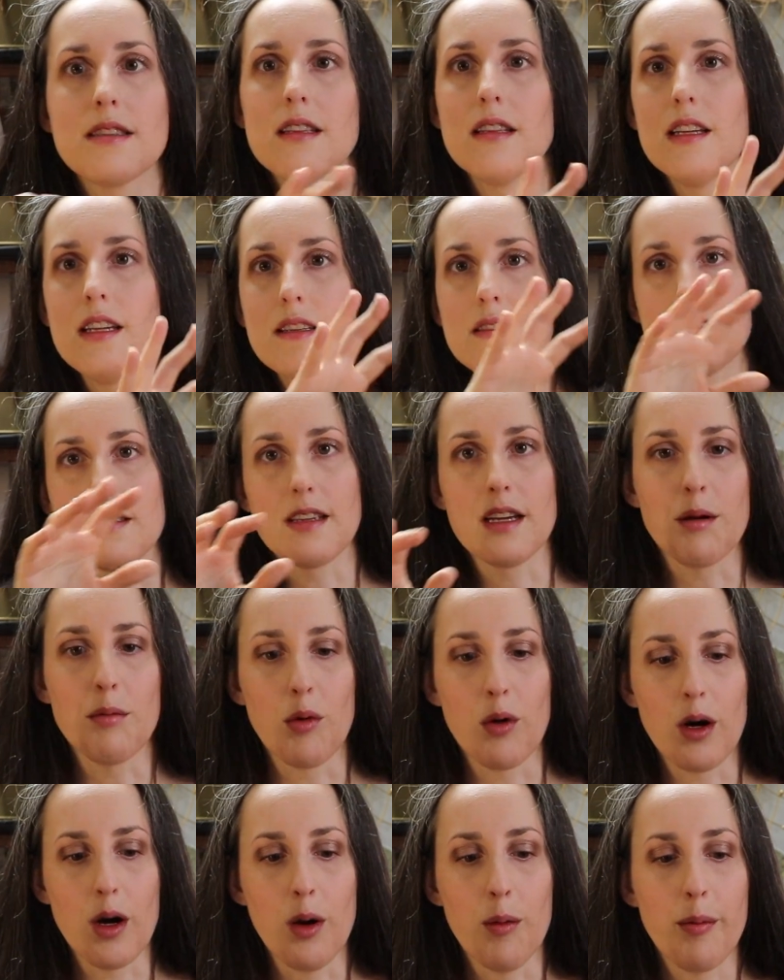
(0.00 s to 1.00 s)
The lace is like
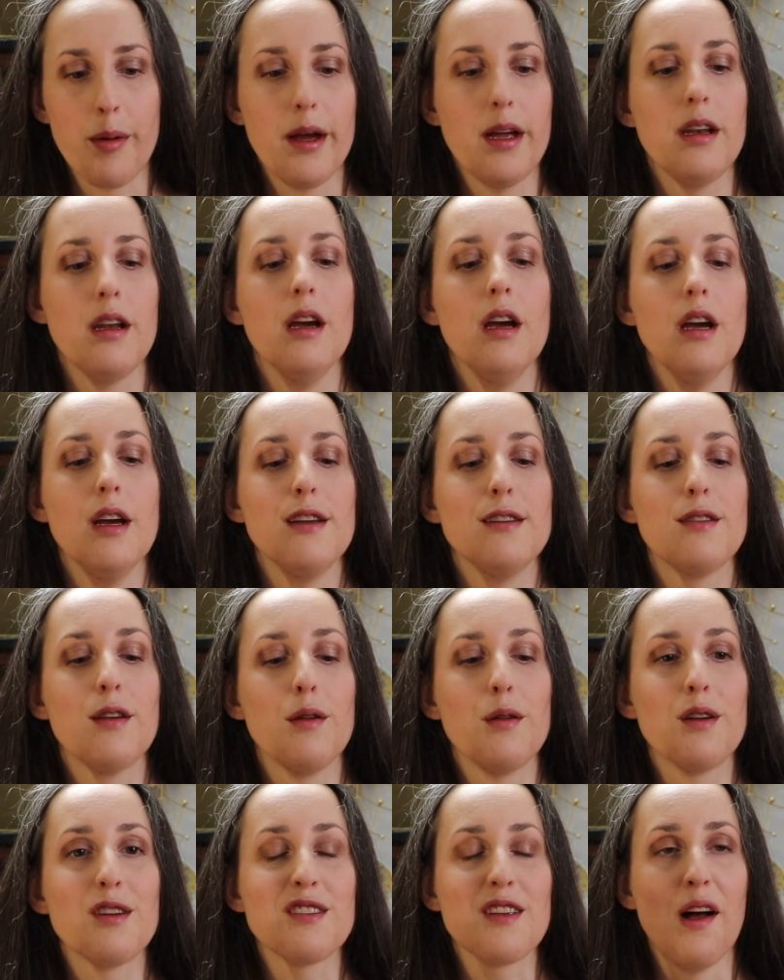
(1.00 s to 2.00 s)
more open, so
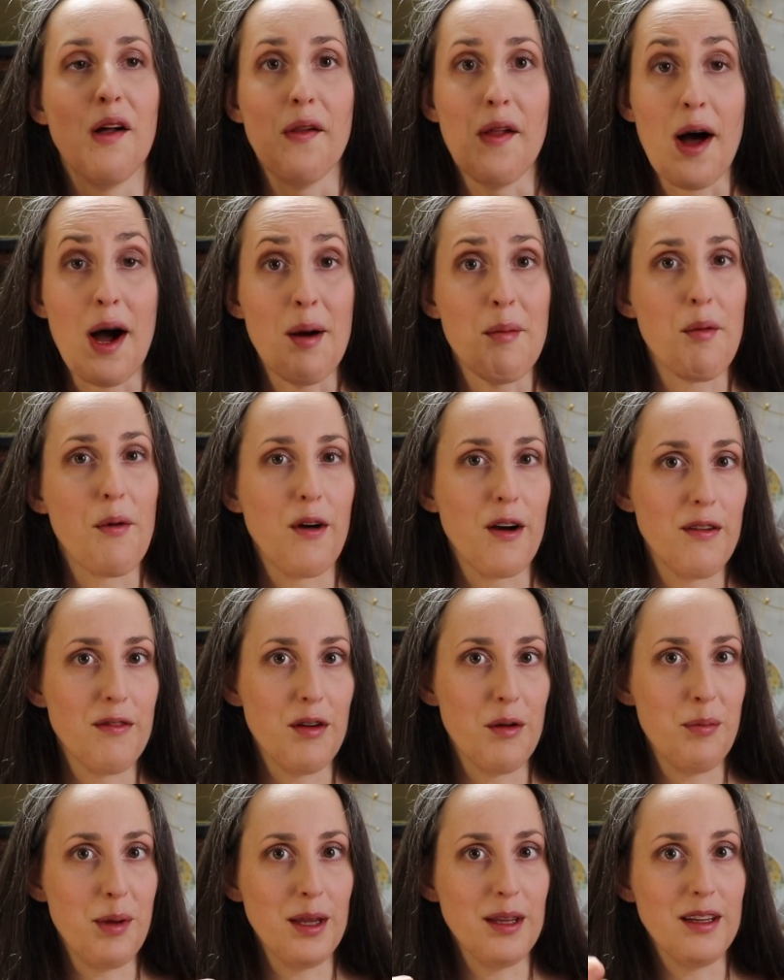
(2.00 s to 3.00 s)
there's a lot more of
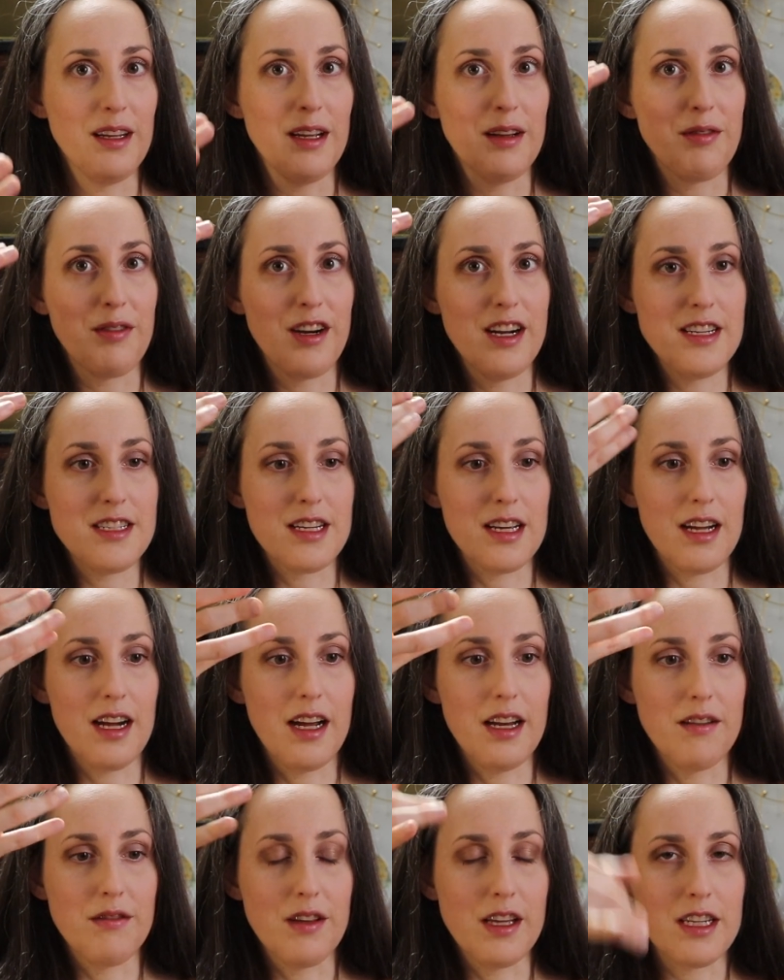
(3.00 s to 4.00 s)
ability for it to
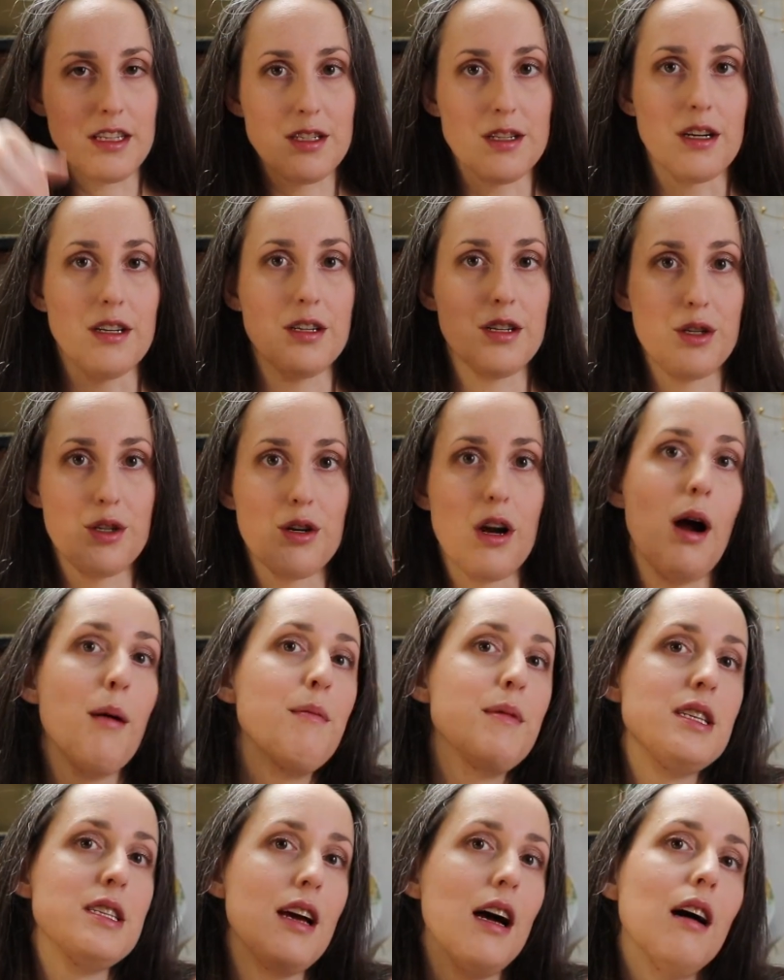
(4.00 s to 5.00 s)
kind of like start to drop
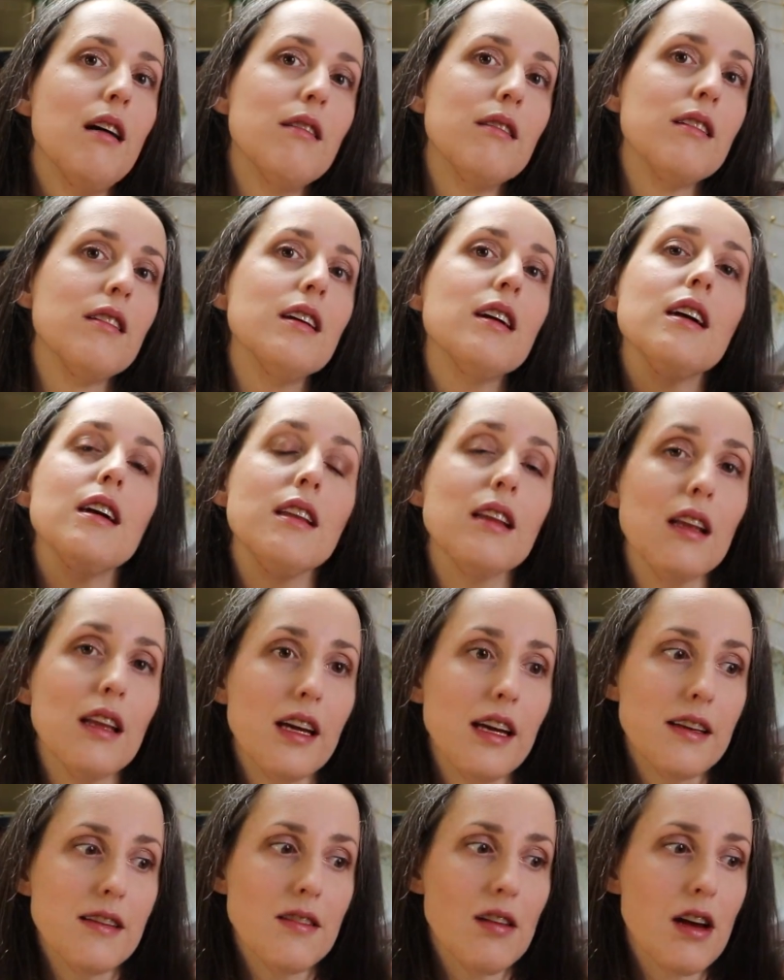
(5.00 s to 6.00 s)
down in the
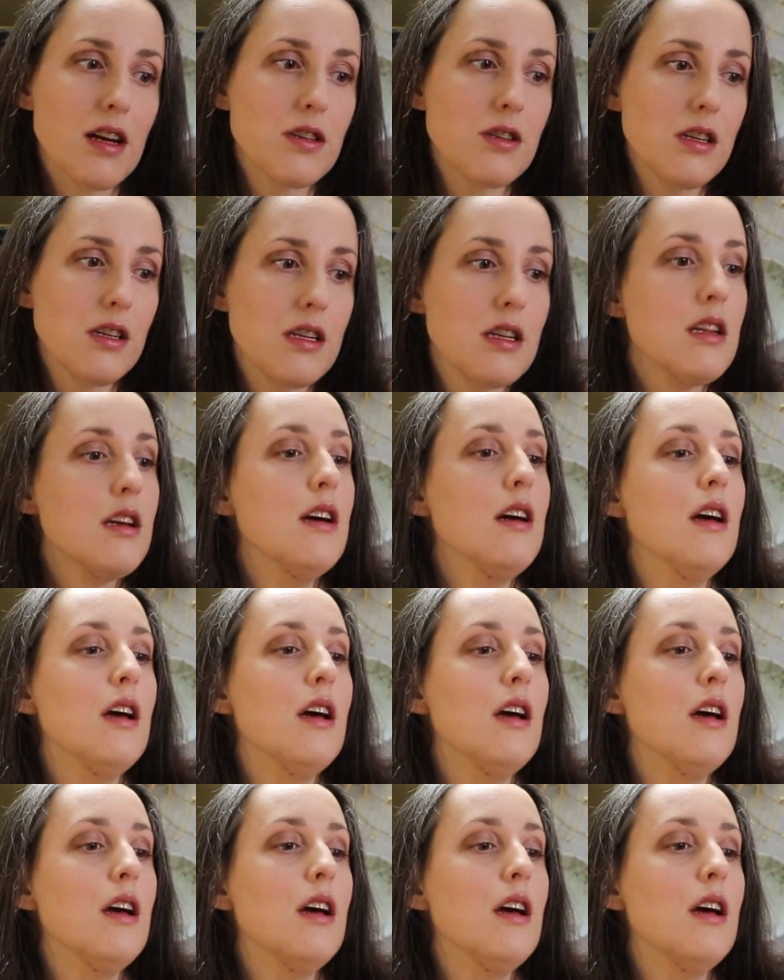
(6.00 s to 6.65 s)
lace section.